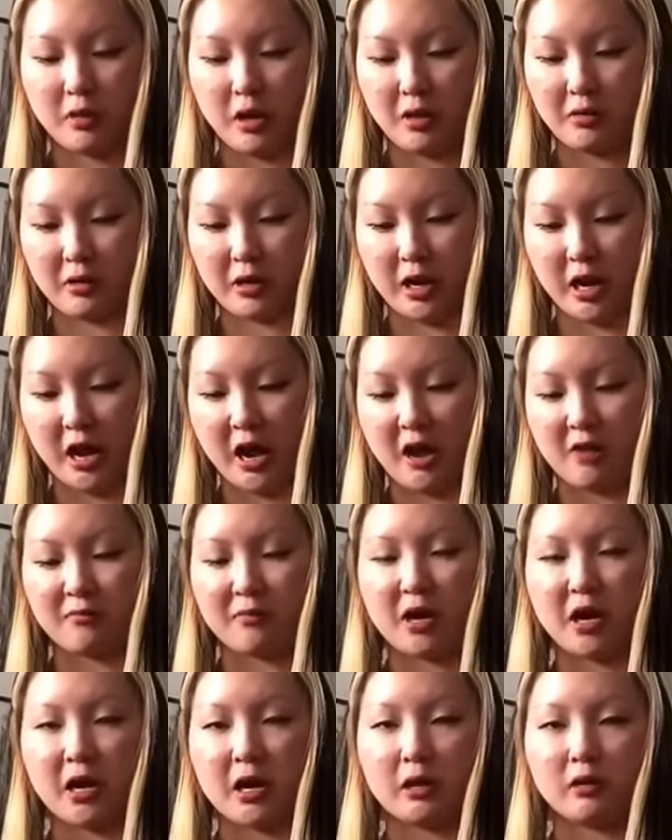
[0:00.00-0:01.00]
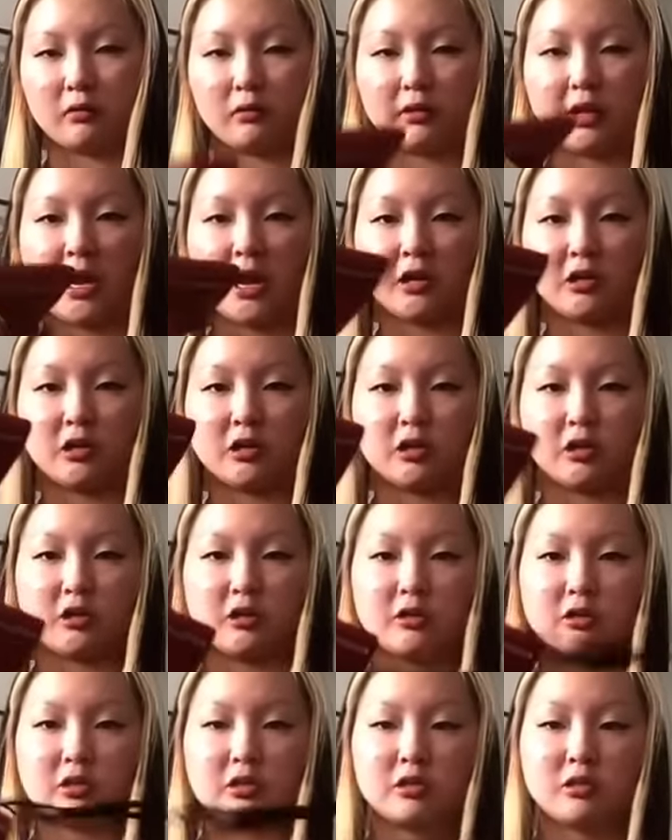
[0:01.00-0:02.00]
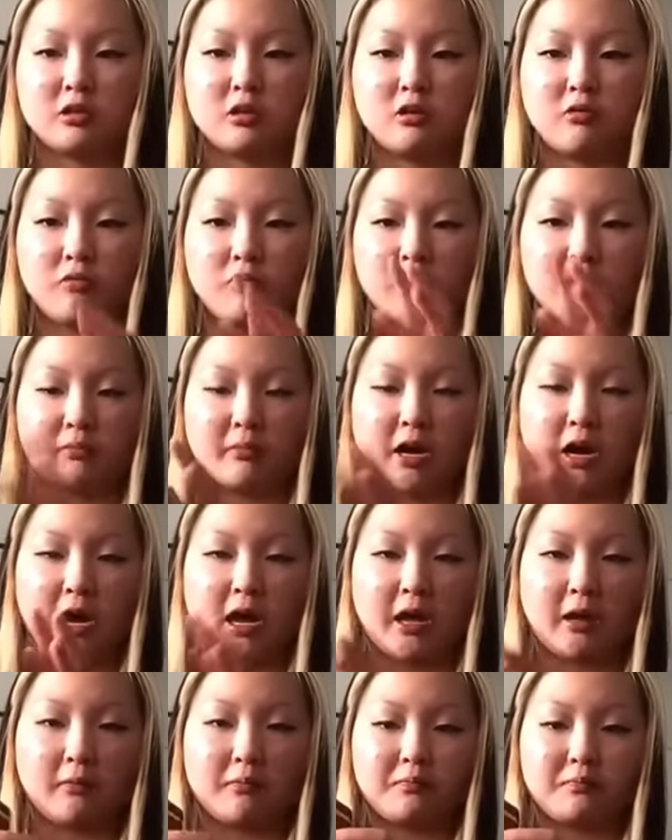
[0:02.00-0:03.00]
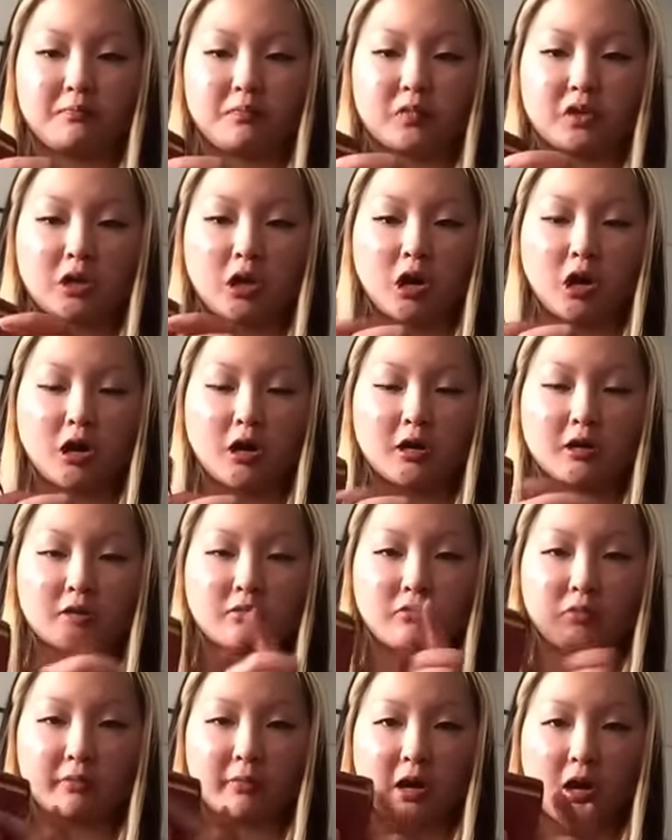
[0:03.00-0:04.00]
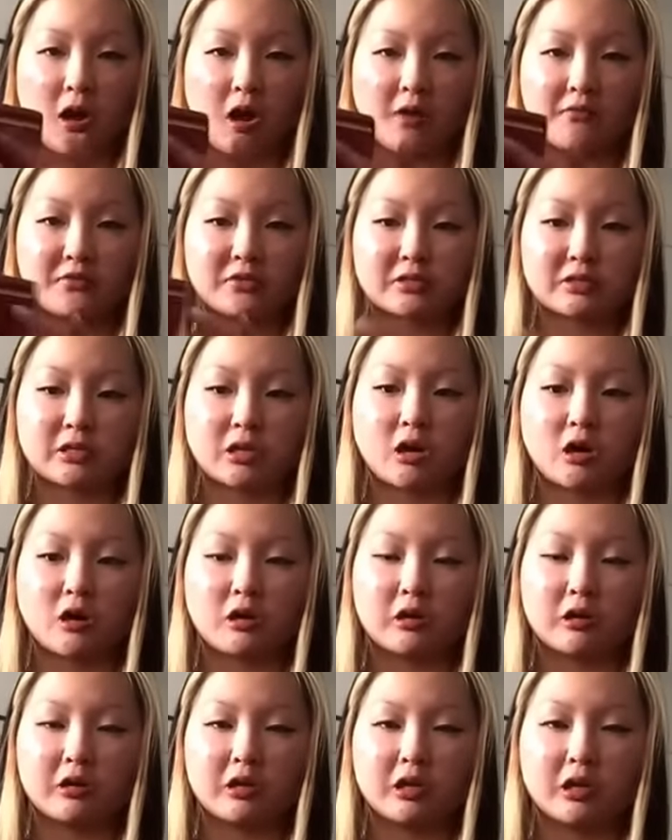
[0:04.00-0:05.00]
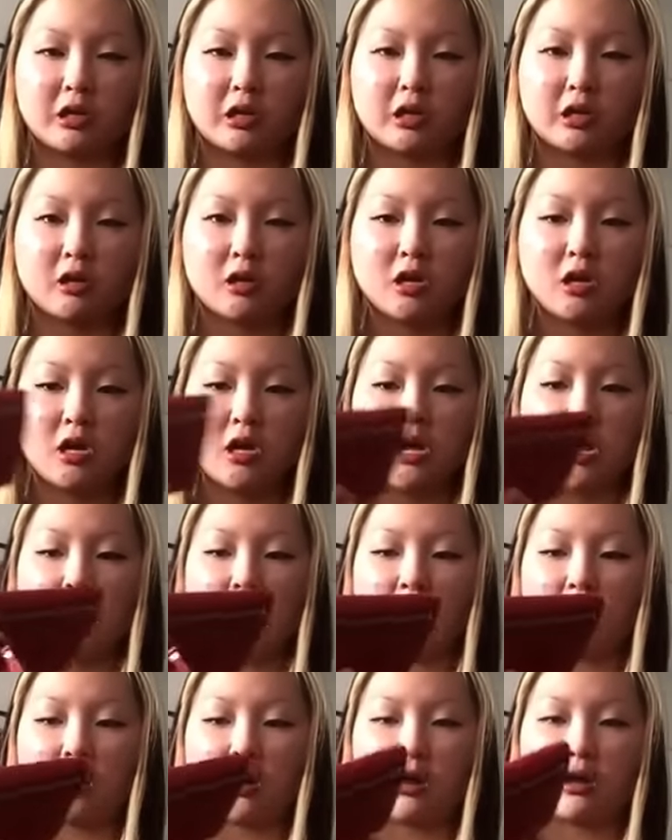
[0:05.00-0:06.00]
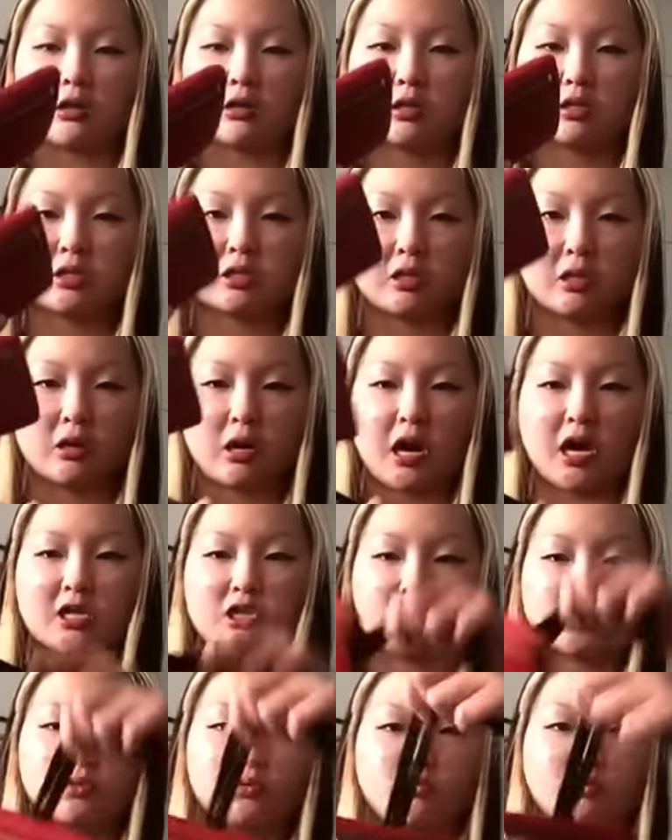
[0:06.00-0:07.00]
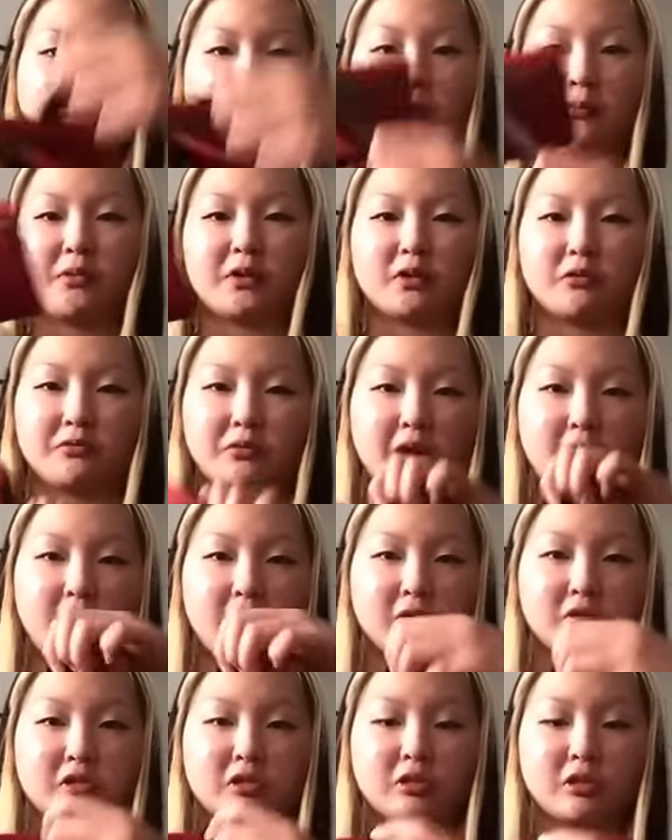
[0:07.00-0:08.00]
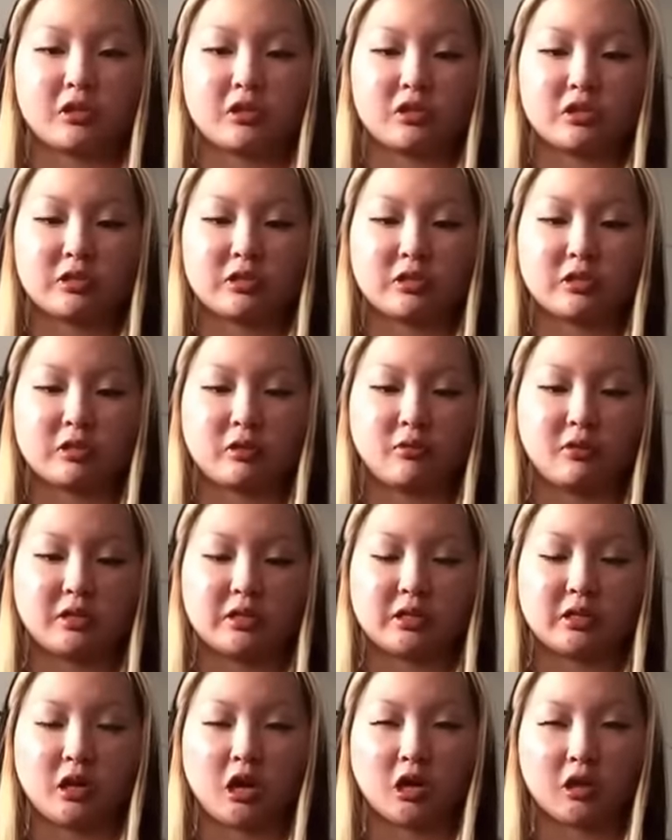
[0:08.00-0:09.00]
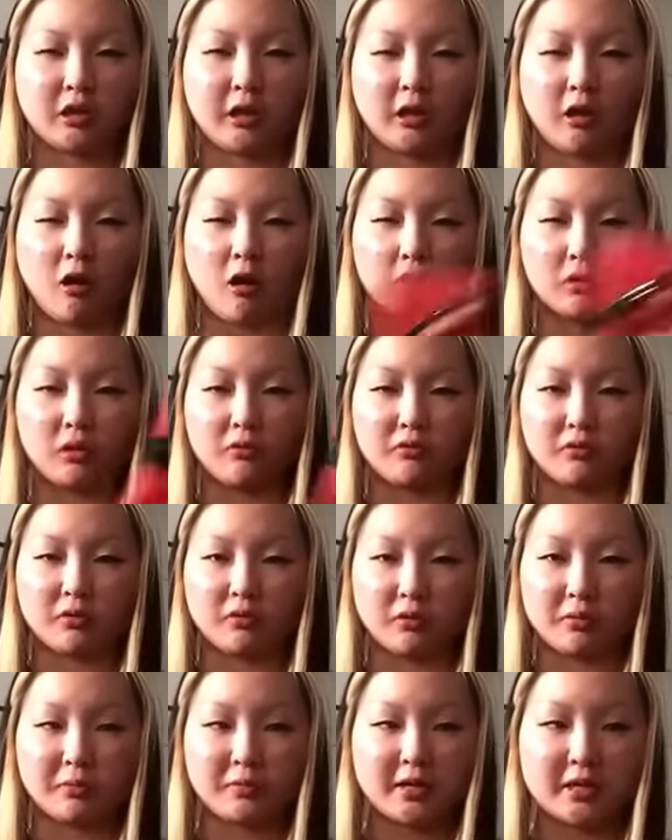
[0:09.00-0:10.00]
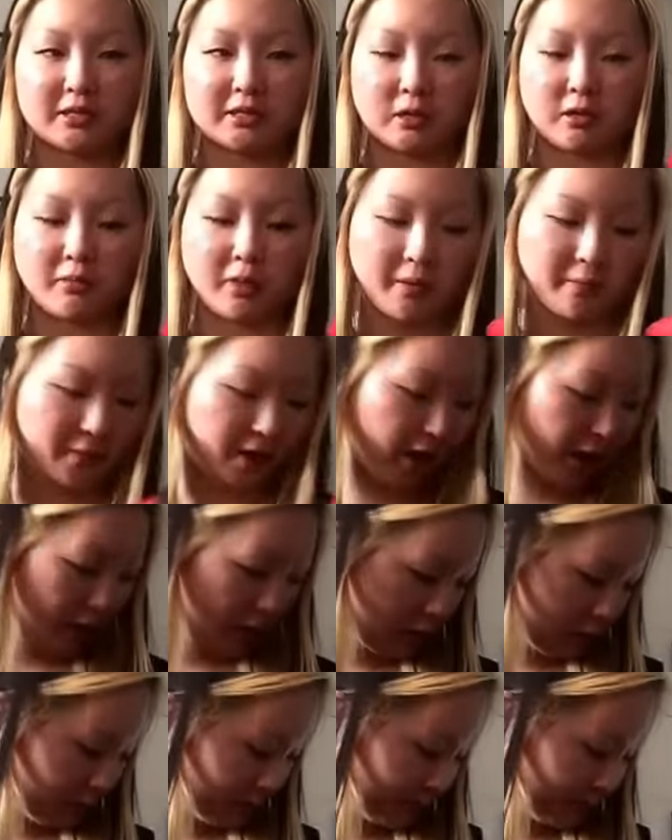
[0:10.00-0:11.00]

And then I have my lanyard with my card, with my office card on here, and I just wrap it around there just so it's not like all over the place on my bag.